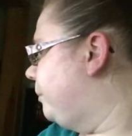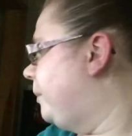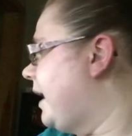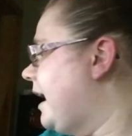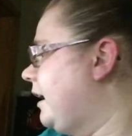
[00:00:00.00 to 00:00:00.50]

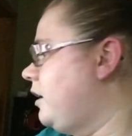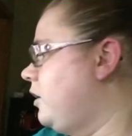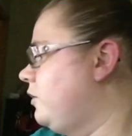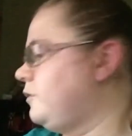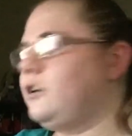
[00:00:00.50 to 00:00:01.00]
But
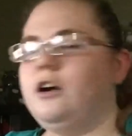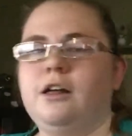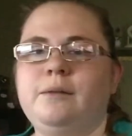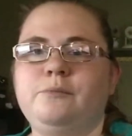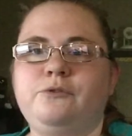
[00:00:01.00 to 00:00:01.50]
overall,
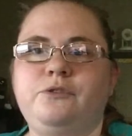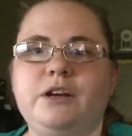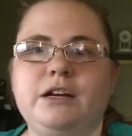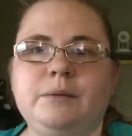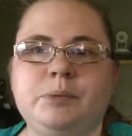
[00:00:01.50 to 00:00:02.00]
I'm
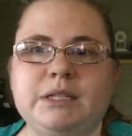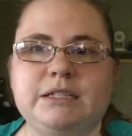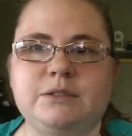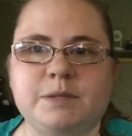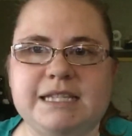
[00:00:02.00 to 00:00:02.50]
very
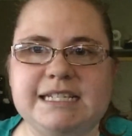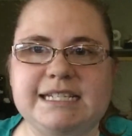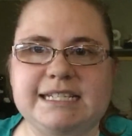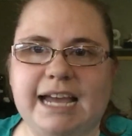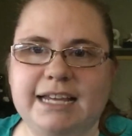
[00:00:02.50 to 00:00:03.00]
pleased with this
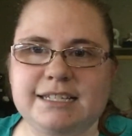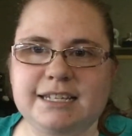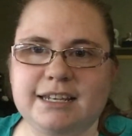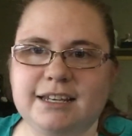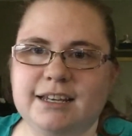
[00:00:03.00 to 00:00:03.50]
set.
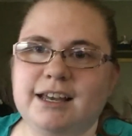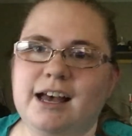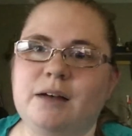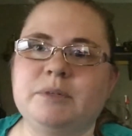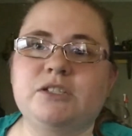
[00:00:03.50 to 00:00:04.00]

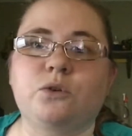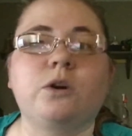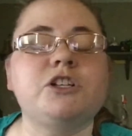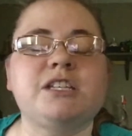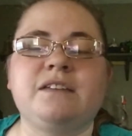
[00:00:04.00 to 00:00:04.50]
It's
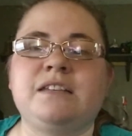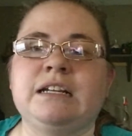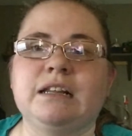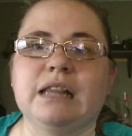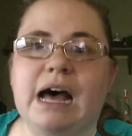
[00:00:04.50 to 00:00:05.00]
gorgeous. I've seen
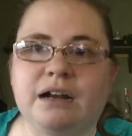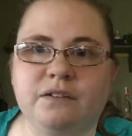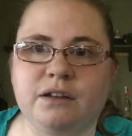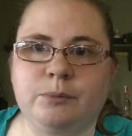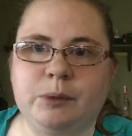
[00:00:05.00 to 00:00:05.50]
a lot of
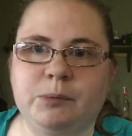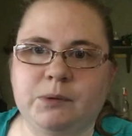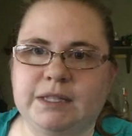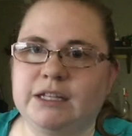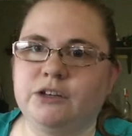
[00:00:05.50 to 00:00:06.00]
other people
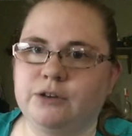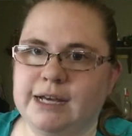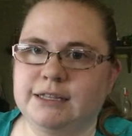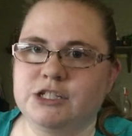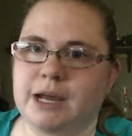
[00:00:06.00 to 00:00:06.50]
with it who
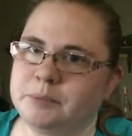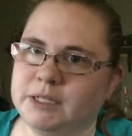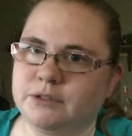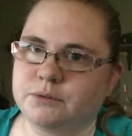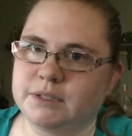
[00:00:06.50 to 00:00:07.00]
had the
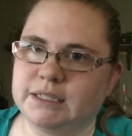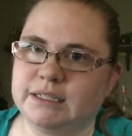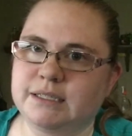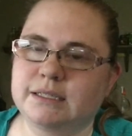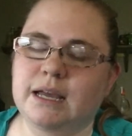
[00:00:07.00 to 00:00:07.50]
Japanese
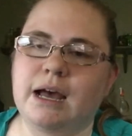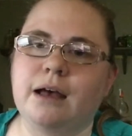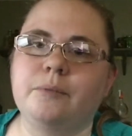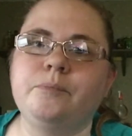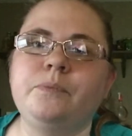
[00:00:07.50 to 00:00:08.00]
release
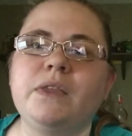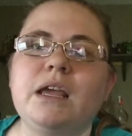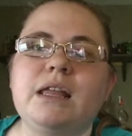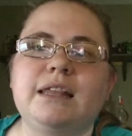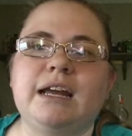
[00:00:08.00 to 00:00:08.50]

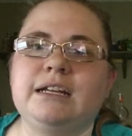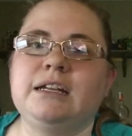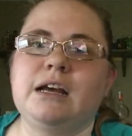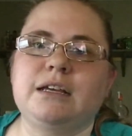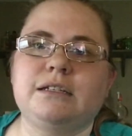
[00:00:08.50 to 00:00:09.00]
that I did
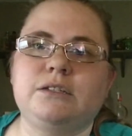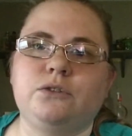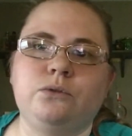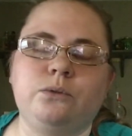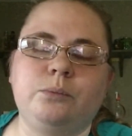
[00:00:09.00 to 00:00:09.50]
not get
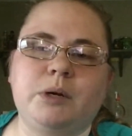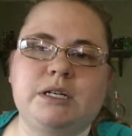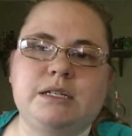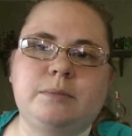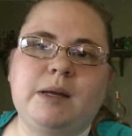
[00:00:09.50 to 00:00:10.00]
to
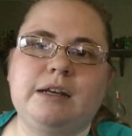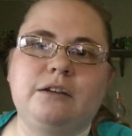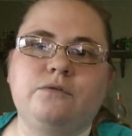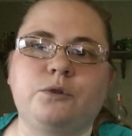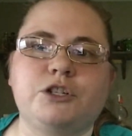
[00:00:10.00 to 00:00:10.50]
participate in,
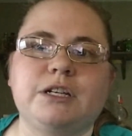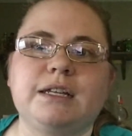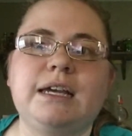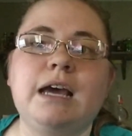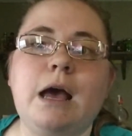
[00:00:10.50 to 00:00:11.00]

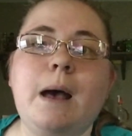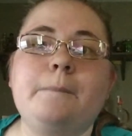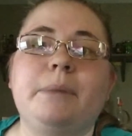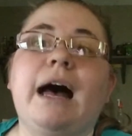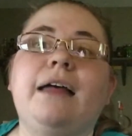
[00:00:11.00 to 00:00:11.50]
unfortunately.
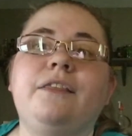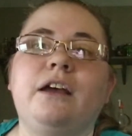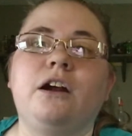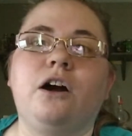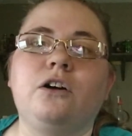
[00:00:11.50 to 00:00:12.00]
But
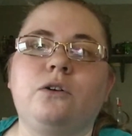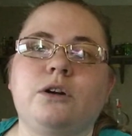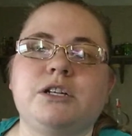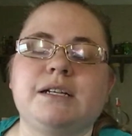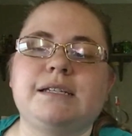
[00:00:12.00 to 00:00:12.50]
they are all
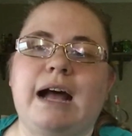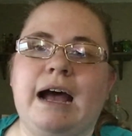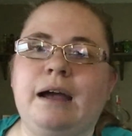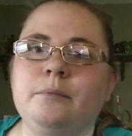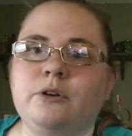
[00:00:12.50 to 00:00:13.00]
gorgeous.
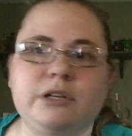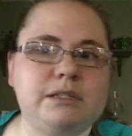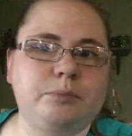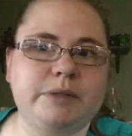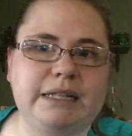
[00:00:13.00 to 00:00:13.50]
I'm going
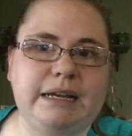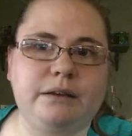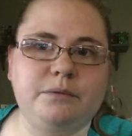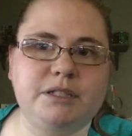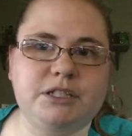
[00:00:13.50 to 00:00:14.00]
to play
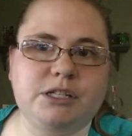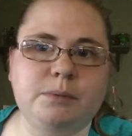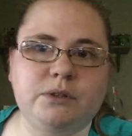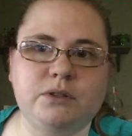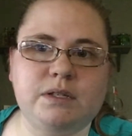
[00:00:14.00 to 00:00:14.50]
with
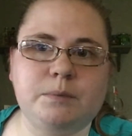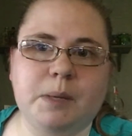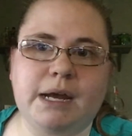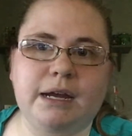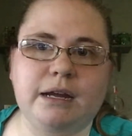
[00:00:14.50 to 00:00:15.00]
Chibiusa's
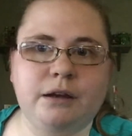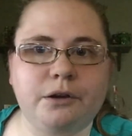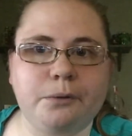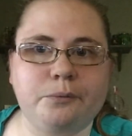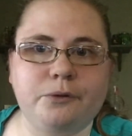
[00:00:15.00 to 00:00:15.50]
peg and
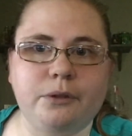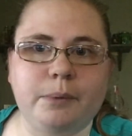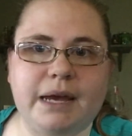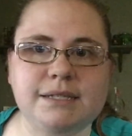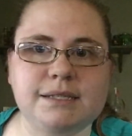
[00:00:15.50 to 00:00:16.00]
hope for the
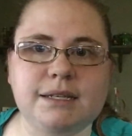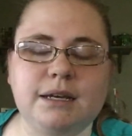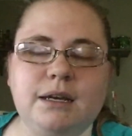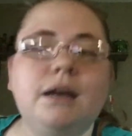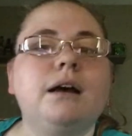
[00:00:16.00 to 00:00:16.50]
best.
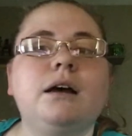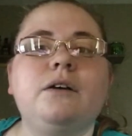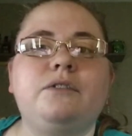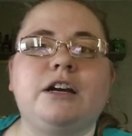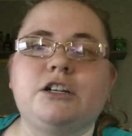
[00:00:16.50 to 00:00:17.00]

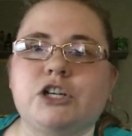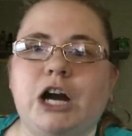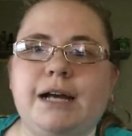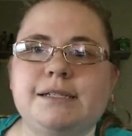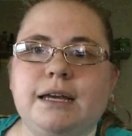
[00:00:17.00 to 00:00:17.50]
Fingers
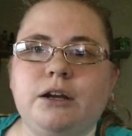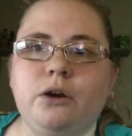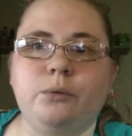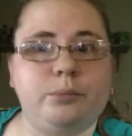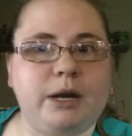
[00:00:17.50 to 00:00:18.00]
crossed I
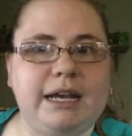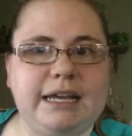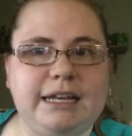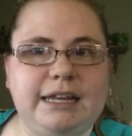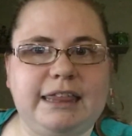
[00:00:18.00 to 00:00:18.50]
don't break
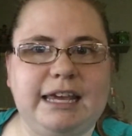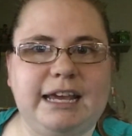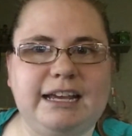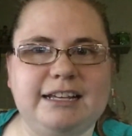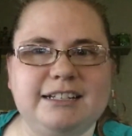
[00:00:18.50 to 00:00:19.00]

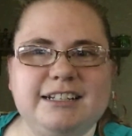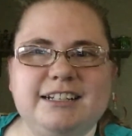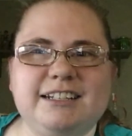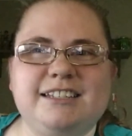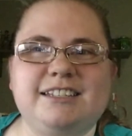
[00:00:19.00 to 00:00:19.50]
anything.
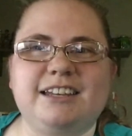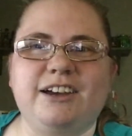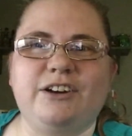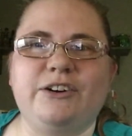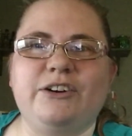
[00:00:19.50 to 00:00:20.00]

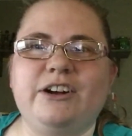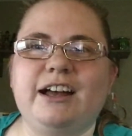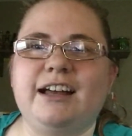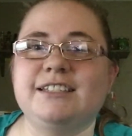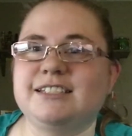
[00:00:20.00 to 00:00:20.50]
So,
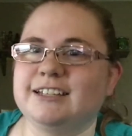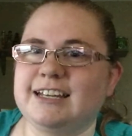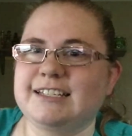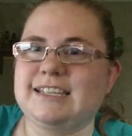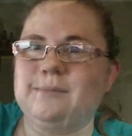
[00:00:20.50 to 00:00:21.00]
until
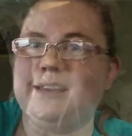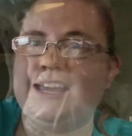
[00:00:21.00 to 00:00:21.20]
next time,